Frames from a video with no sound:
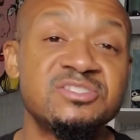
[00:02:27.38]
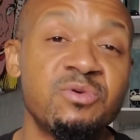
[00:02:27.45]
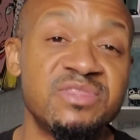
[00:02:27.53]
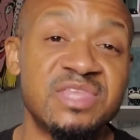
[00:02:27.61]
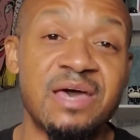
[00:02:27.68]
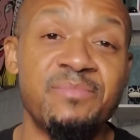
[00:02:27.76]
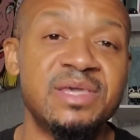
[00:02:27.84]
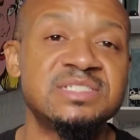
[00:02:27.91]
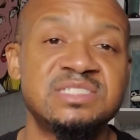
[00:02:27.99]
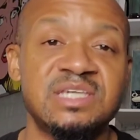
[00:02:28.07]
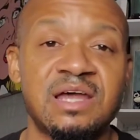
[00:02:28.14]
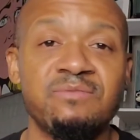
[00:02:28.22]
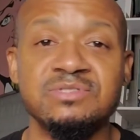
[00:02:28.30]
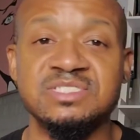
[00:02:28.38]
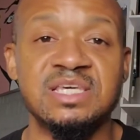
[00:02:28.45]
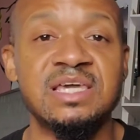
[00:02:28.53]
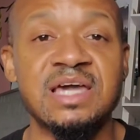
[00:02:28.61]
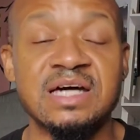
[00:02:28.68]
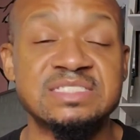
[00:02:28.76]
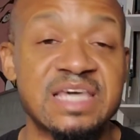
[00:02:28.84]
So with that being said, I will
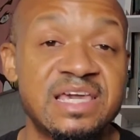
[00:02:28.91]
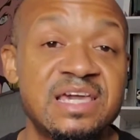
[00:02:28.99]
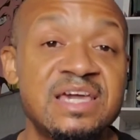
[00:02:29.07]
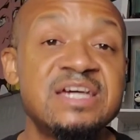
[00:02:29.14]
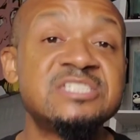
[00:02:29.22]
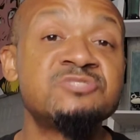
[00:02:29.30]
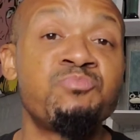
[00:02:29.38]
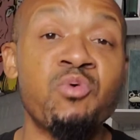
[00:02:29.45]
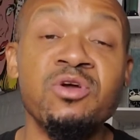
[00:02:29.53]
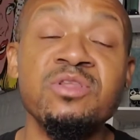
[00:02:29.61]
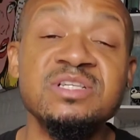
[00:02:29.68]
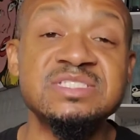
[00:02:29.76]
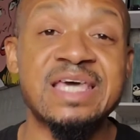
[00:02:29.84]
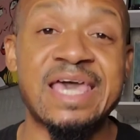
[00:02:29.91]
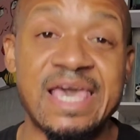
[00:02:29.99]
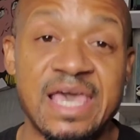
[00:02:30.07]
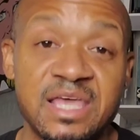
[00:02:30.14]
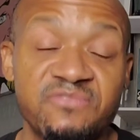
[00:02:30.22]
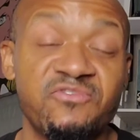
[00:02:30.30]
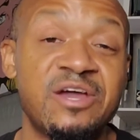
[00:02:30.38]
say, guys, hey, spoilers
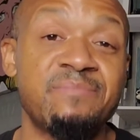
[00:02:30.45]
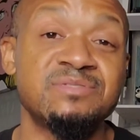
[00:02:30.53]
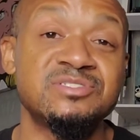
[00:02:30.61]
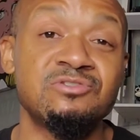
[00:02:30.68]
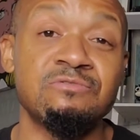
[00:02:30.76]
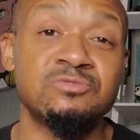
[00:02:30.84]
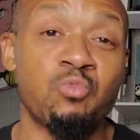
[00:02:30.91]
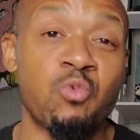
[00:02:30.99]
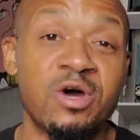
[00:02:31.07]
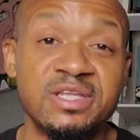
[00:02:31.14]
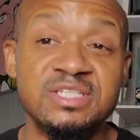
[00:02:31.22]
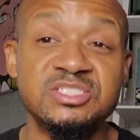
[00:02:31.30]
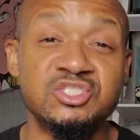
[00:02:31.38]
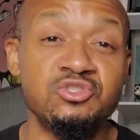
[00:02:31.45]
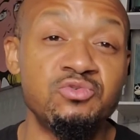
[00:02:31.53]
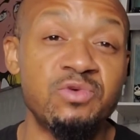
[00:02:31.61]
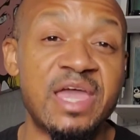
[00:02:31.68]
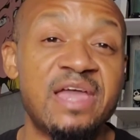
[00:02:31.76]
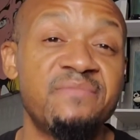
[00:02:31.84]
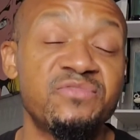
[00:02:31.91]
ahead for episodes one,
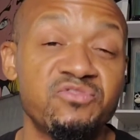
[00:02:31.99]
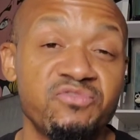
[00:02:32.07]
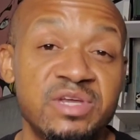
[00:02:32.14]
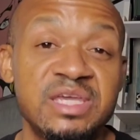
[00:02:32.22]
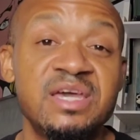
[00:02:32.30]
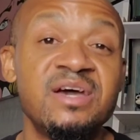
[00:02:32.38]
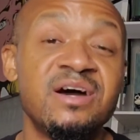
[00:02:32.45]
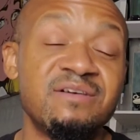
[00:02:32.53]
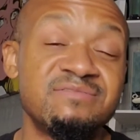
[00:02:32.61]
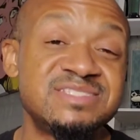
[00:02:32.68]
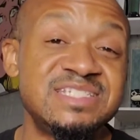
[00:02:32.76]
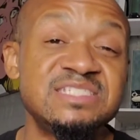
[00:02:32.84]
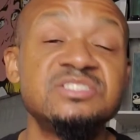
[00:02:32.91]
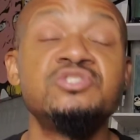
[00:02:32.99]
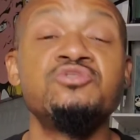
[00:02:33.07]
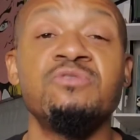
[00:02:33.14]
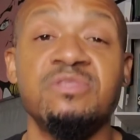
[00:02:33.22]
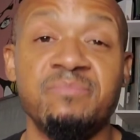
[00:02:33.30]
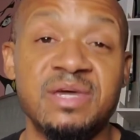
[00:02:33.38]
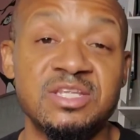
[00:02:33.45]
two, and three of season
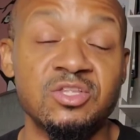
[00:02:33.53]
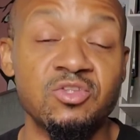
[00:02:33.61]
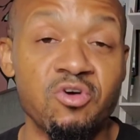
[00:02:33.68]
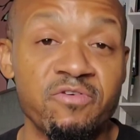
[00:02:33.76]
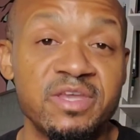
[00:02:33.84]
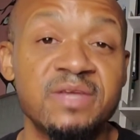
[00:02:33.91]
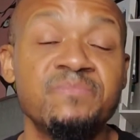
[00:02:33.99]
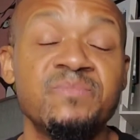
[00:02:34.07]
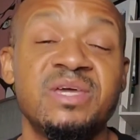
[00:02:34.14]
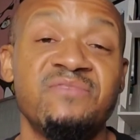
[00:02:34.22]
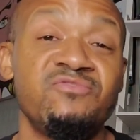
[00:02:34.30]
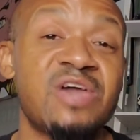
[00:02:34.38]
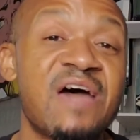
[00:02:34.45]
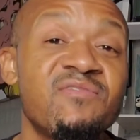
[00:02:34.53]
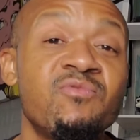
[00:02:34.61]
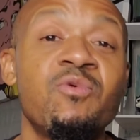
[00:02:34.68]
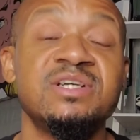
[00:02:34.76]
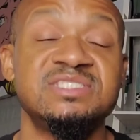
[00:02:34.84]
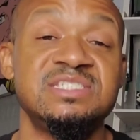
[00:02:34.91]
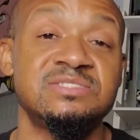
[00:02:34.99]
two of The Mandalorian. And if you
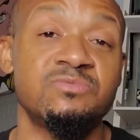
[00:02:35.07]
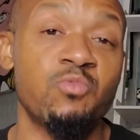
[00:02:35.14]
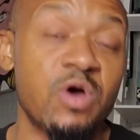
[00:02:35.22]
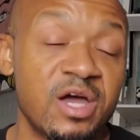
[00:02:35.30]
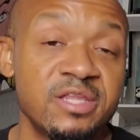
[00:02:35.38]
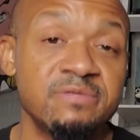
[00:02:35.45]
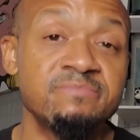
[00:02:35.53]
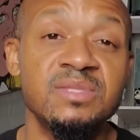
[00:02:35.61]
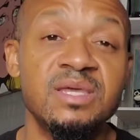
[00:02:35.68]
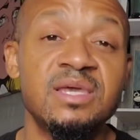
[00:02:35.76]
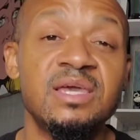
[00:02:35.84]
haven't watched season one,